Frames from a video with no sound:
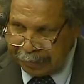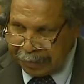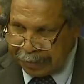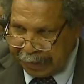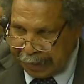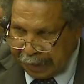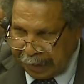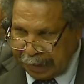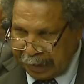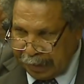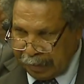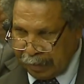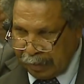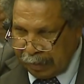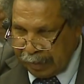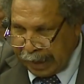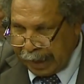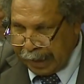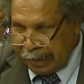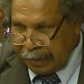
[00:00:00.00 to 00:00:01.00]
to seek the
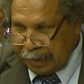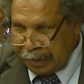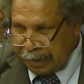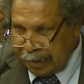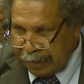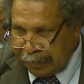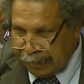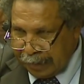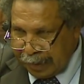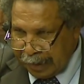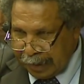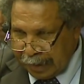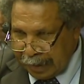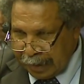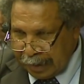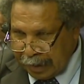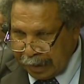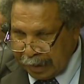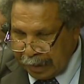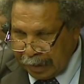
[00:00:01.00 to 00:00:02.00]
concurrence of the
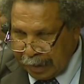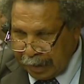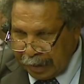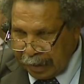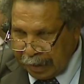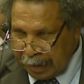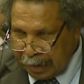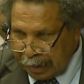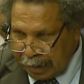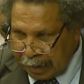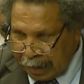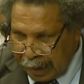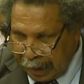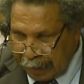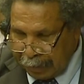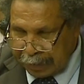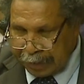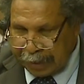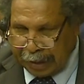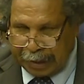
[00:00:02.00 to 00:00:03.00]

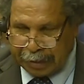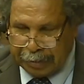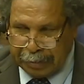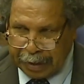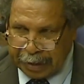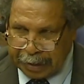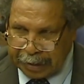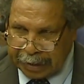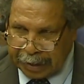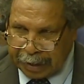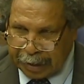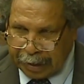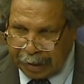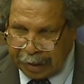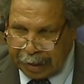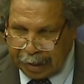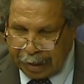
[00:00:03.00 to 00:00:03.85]
House as well as the